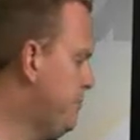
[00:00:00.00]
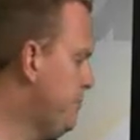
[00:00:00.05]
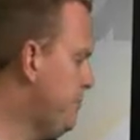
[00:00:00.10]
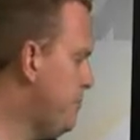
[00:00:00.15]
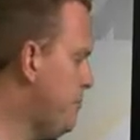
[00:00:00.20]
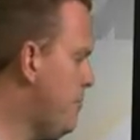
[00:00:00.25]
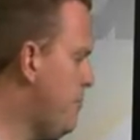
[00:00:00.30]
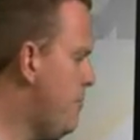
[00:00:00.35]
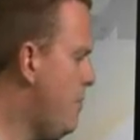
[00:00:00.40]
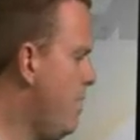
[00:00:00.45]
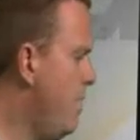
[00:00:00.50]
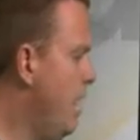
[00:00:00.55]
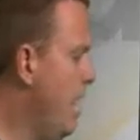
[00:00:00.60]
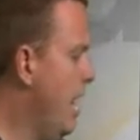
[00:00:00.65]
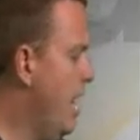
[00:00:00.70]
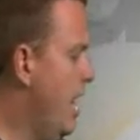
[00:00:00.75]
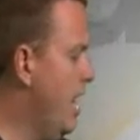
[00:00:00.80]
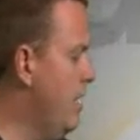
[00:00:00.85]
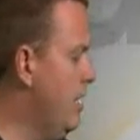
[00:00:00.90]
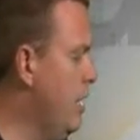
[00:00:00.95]
And the last
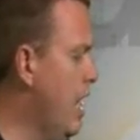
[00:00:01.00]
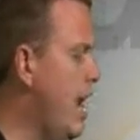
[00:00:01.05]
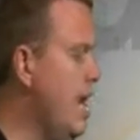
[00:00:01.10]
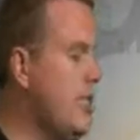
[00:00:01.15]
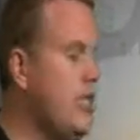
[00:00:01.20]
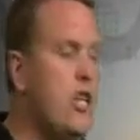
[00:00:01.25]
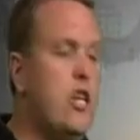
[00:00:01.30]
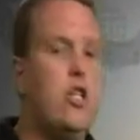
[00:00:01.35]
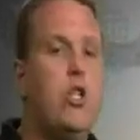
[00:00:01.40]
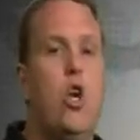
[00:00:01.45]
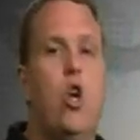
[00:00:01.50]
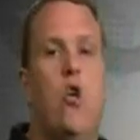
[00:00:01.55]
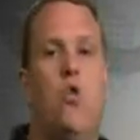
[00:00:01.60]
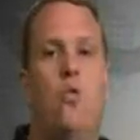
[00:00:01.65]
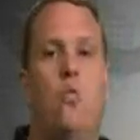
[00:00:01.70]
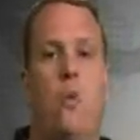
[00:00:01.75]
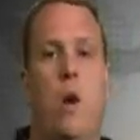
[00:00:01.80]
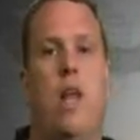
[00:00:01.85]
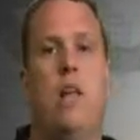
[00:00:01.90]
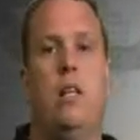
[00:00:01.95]
is rate
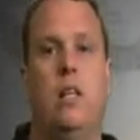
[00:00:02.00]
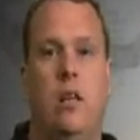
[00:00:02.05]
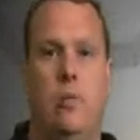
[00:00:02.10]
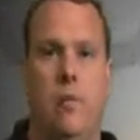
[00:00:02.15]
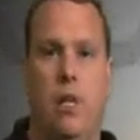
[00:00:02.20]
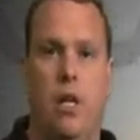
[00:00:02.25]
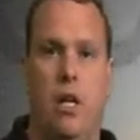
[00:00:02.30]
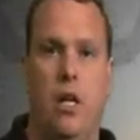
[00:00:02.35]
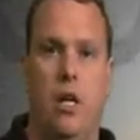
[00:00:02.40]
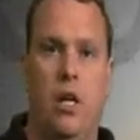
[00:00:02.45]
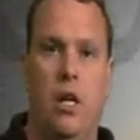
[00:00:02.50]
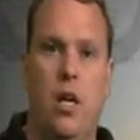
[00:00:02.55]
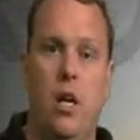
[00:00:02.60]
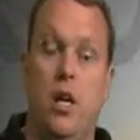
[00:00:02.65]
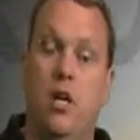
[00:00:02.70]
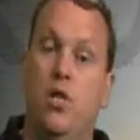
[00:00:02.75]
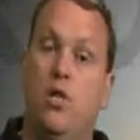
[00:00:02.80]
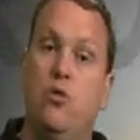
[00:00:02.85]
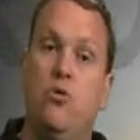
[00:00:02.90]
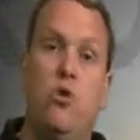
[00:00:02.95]
limiting. You don't
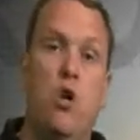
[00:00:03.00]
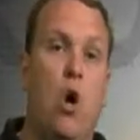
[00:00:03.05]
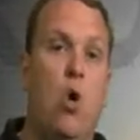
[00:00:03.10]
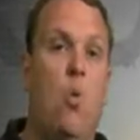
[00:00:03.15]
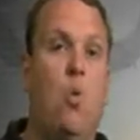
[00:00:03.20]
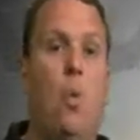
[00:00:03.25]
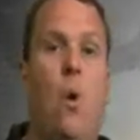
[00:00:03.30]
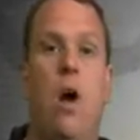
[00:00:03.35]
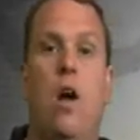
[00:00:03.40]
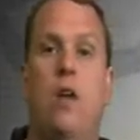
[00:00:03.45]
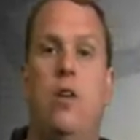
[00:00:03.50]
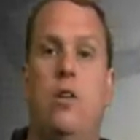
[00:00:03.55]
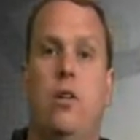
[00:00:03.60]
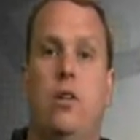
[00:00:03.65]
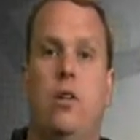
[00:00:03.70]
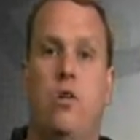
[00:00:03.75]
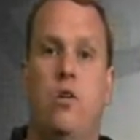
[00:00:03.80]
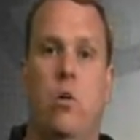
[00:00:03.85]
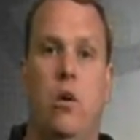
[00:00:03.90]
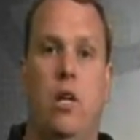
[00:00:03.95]
want your
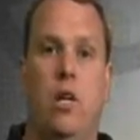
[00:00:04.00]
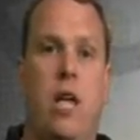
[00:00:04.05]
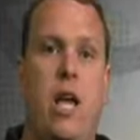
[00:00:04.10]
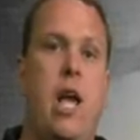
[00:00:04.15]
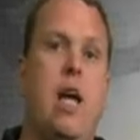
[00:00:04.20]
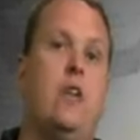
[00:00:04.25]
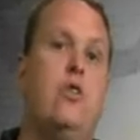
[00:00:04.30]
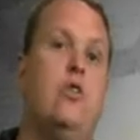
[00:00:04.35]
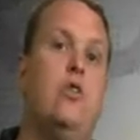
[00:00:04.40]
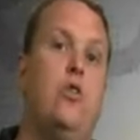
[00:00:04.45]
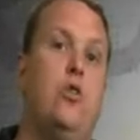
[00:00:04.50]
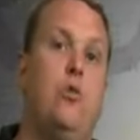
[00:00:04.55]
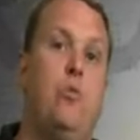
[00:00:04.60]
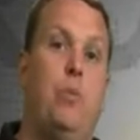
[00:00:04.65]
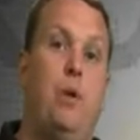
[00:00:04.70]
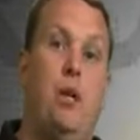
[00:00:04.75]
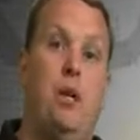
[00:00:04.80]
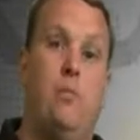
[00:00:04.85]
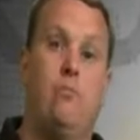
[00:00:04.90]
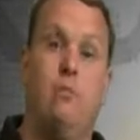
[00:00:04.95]
guests to be
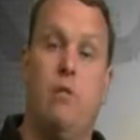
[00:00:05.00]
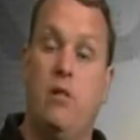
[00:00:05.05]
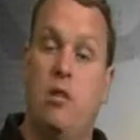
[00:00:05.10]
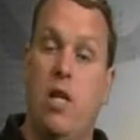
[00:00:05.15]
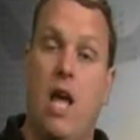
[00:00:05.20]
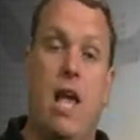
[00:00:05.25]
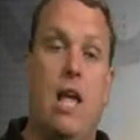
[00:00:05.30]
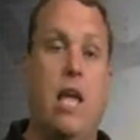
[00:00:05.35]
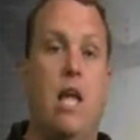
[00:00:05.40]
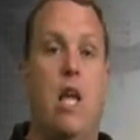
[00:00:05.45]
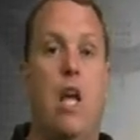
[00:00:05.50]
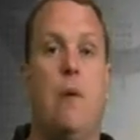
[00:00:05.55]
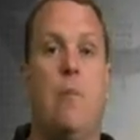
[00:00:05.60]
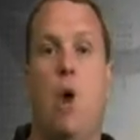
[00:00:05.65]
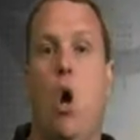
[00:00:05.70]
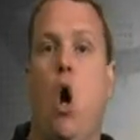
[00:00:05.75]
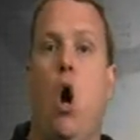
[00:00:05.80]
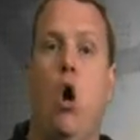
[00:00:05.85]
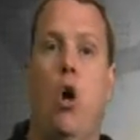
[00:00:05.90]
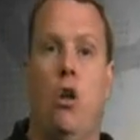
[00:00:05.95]
taking up all of your
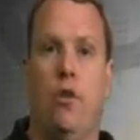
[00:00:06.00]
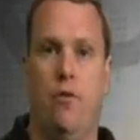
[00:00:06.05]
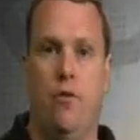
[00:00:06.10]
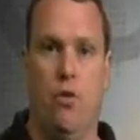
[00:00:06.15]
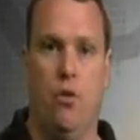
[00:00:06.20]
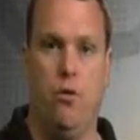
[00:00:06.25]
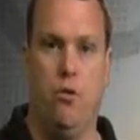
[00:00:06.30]
throughput.